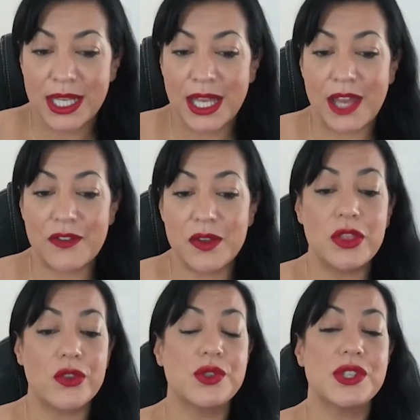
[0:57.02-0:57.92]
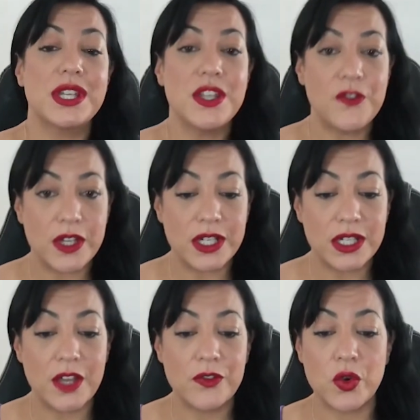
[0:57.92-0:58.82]
Having been through significant
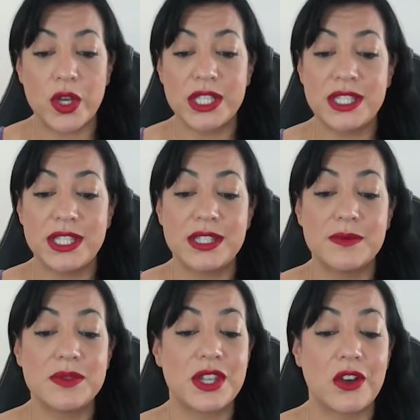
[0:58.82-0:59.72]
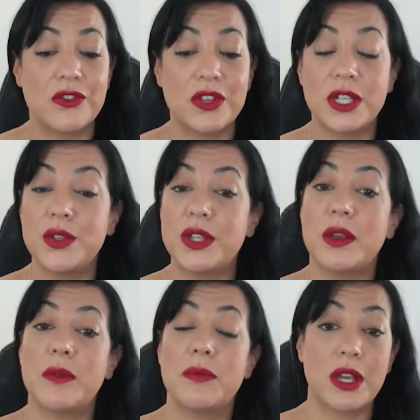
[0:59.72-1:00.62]
life crises himself,
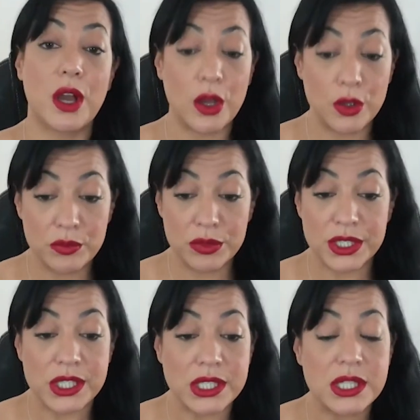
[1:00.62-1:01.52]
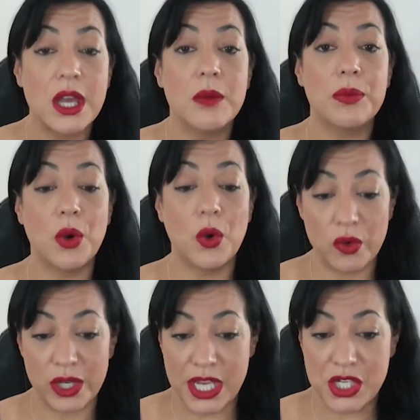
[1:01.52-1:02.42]
including being homeless,
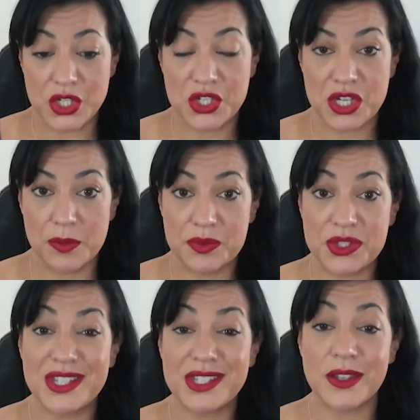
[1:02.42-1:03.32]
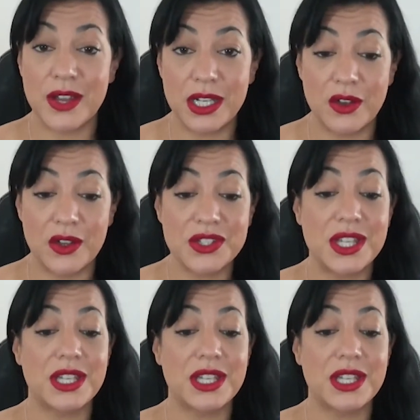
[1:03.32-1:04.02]
poor relationships, sight loss, and